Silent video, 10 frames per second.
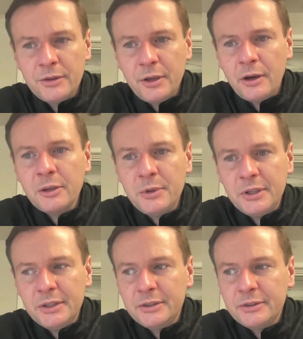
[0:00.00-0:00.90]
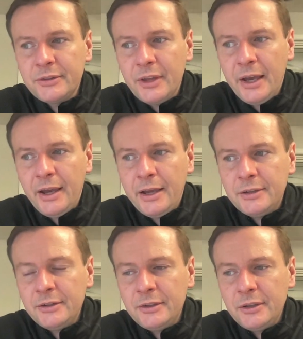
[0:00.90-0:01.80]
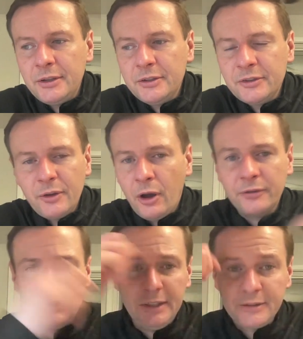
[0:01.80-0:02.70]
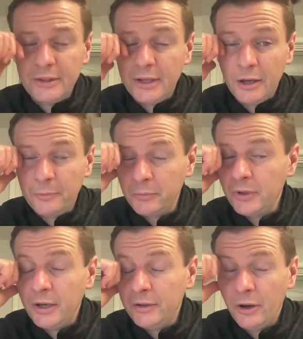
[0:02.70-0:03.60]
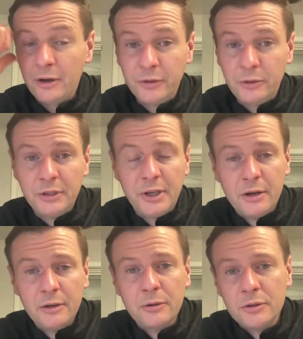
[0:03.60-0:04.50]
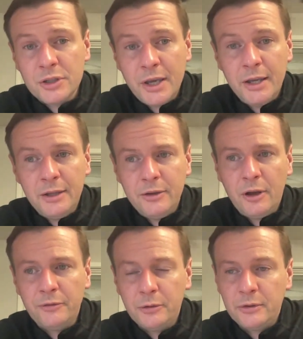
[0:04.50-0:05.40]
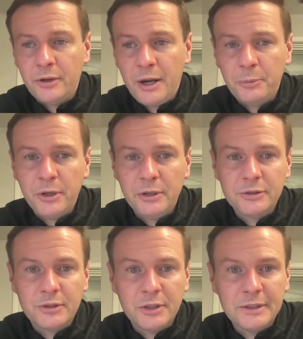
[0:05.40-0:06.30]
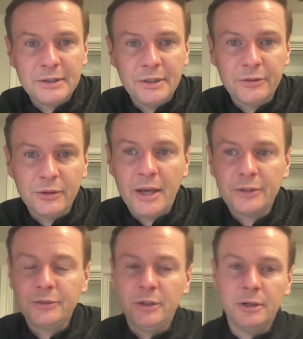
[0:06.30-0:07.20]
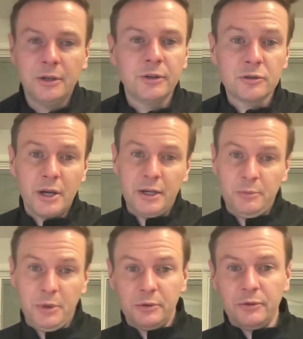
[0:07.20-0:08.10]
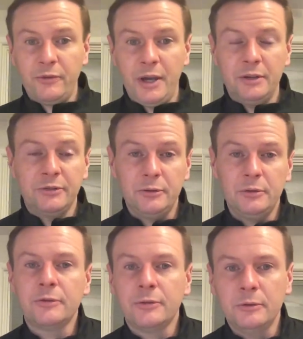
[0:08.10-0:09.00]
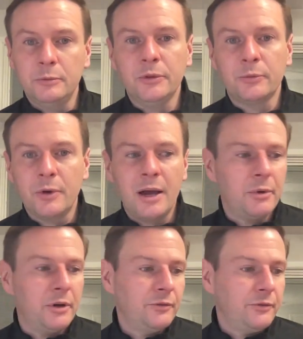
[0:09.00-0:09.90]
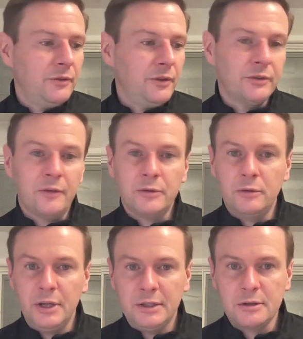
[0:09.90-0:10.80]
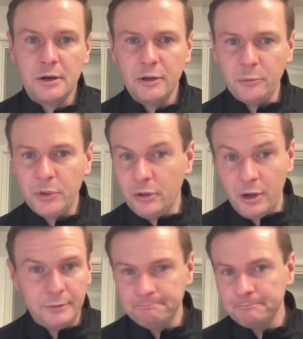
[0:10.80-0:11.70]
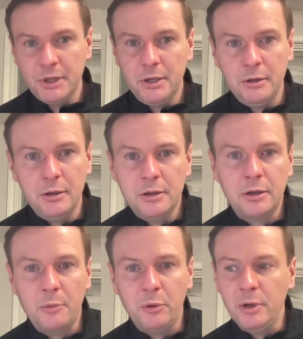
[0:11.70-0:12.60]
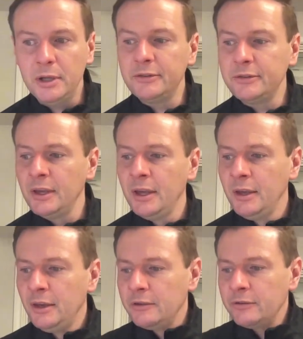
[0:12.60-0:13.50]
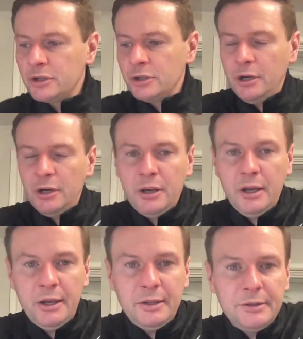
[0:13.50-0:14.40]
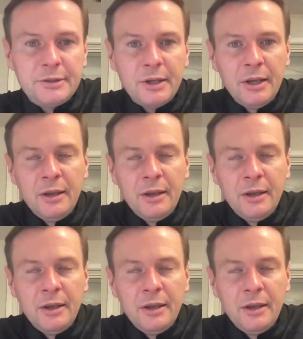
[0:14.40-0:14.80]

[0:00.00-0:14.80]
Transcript: argument is that this offseason, they offloaded Garrett Crochet, and they offloaded a lot of players during the season last year, and they're trying to be able to find a suitor for Luis Robert. If he's off to a great start, he'll be gone in a couple months for sure. And